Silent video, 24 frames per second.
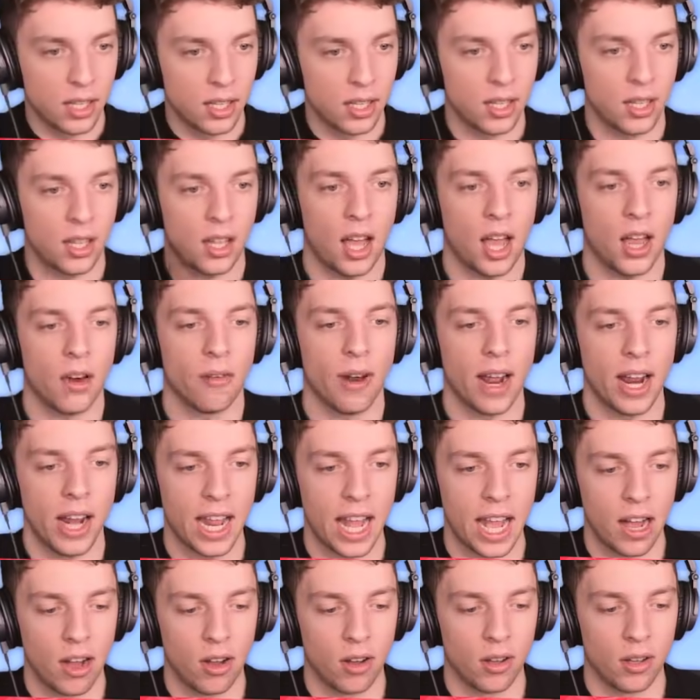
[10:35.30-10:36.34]
annoying. I ran
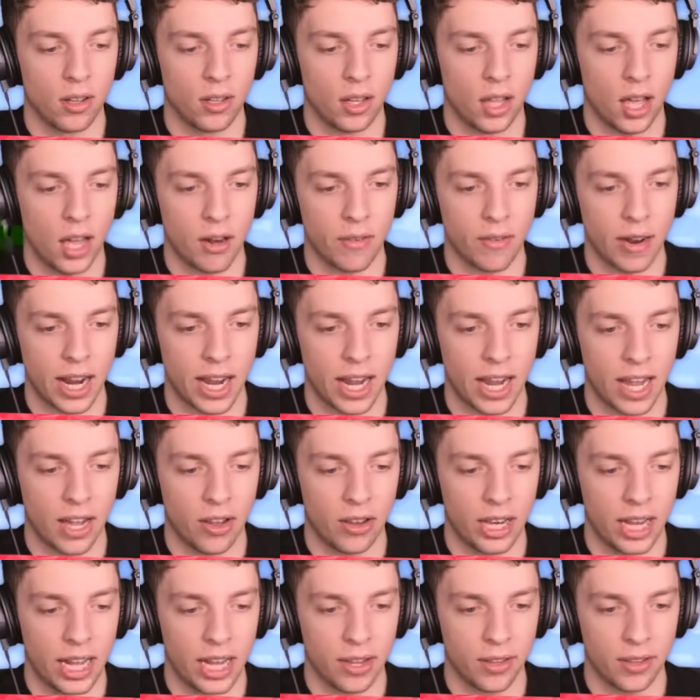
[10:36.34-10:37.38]
out. Really I ran
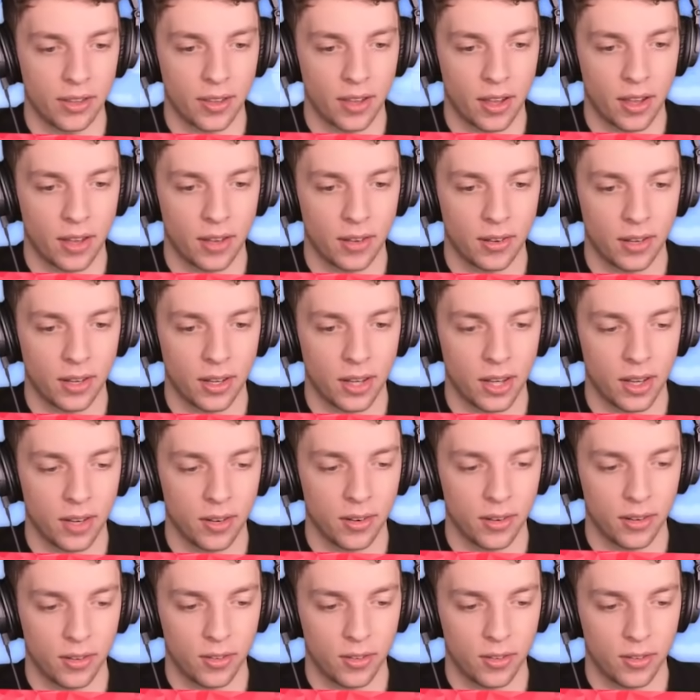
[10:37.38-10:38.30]
out now, dude. so I don't